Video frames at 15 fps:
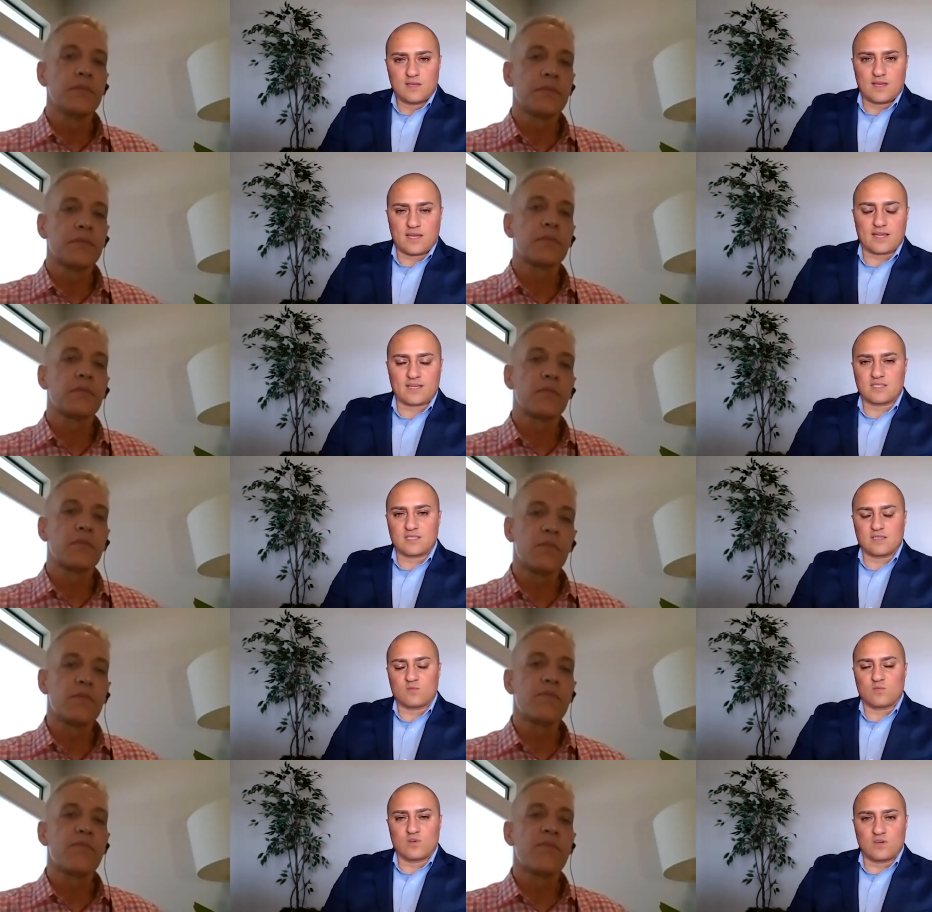
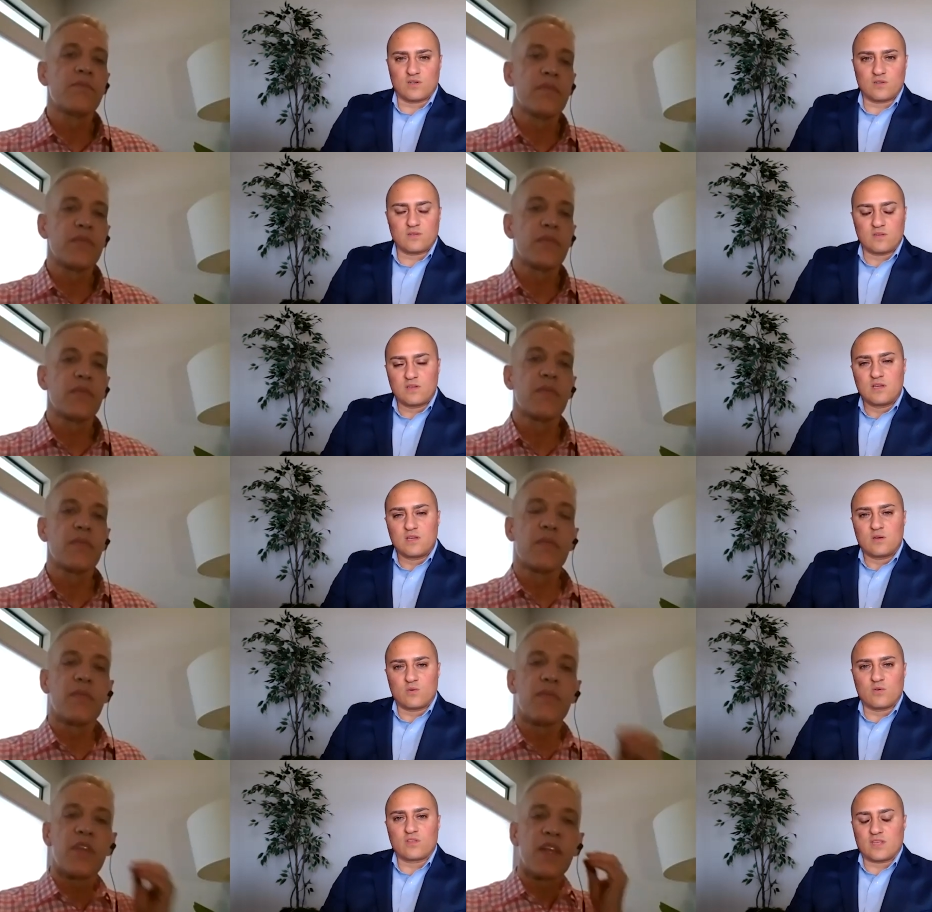Speaker 1: Excellent. Well,
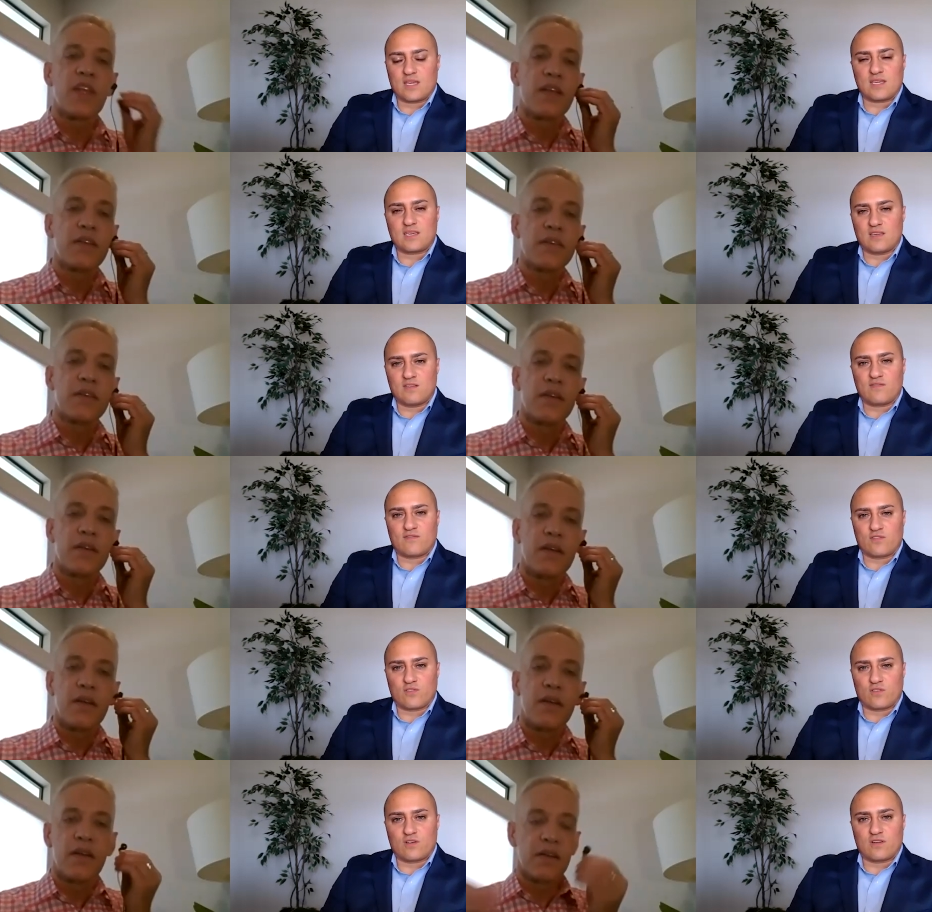well, thank you
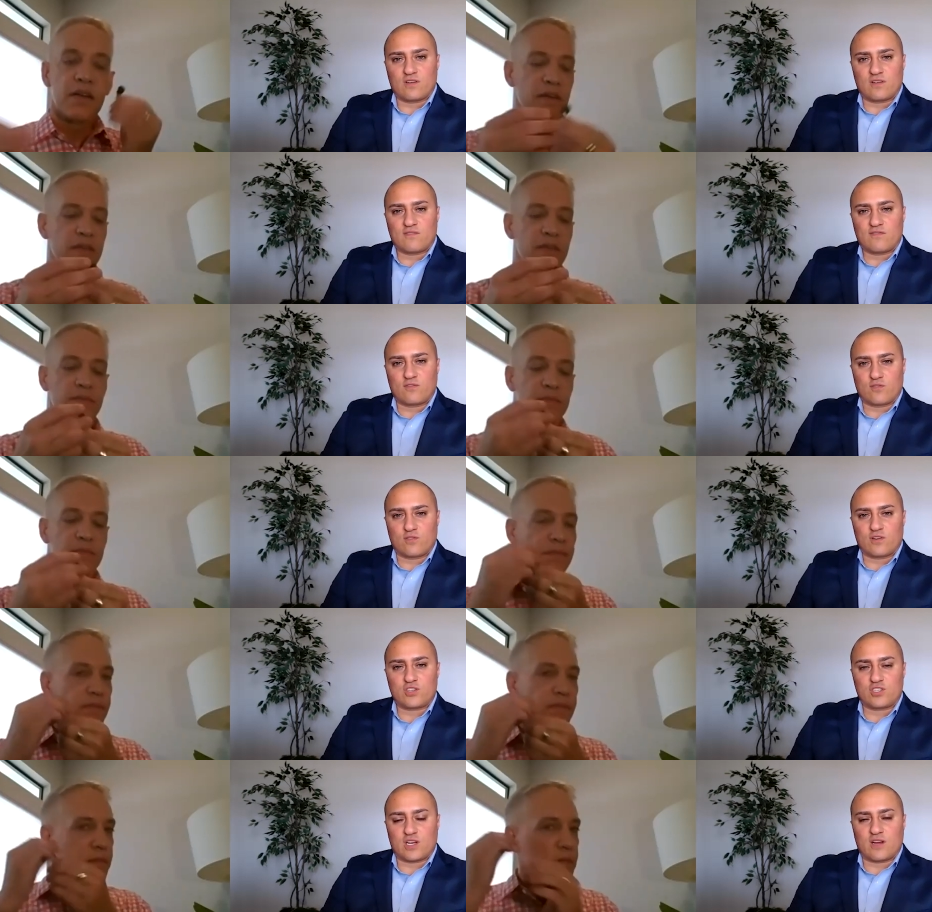for
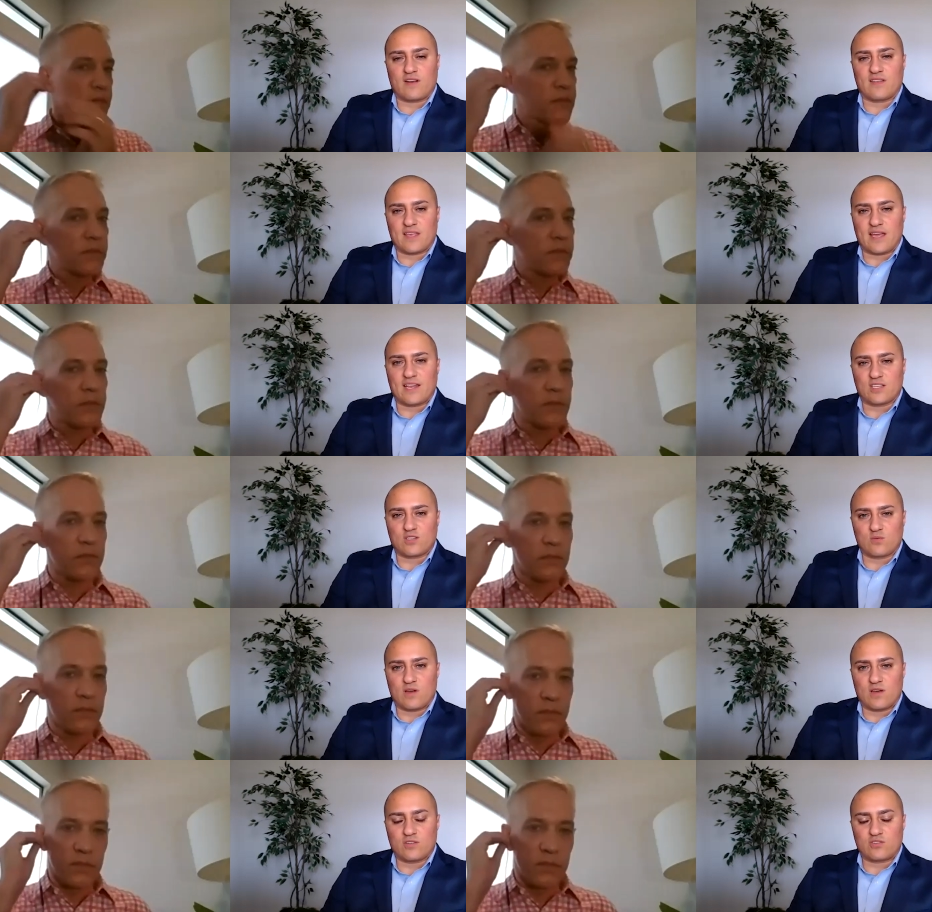for sharing that
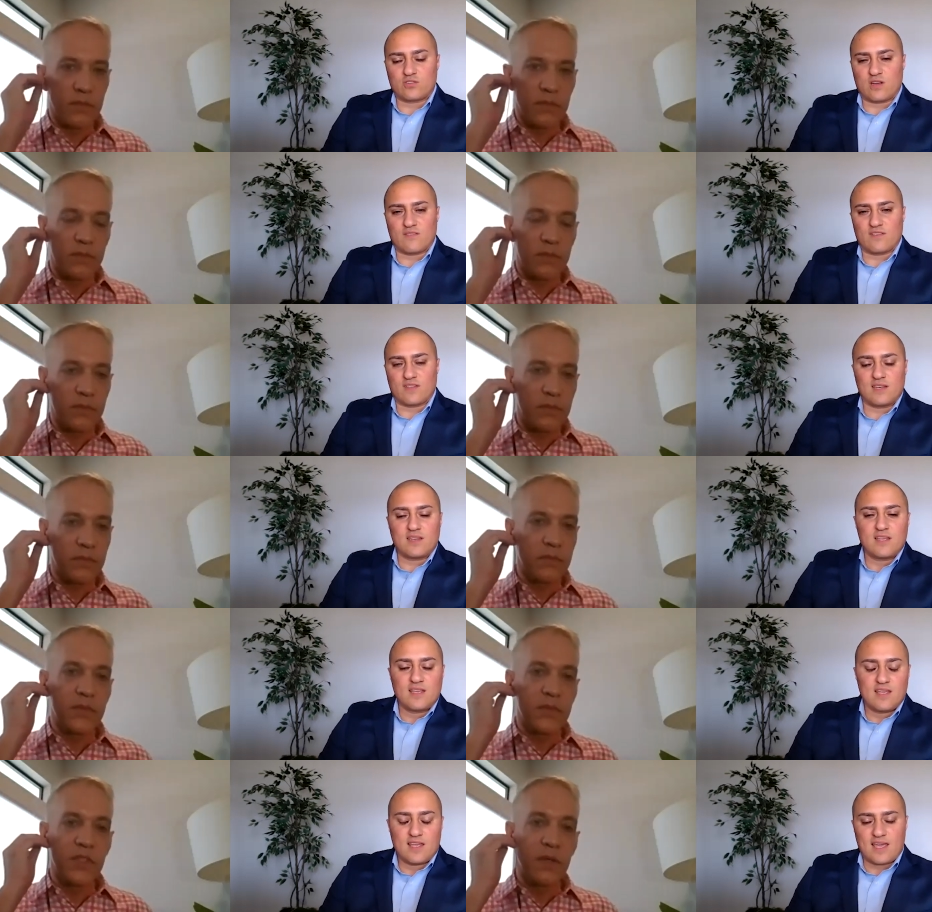as well, Trevan.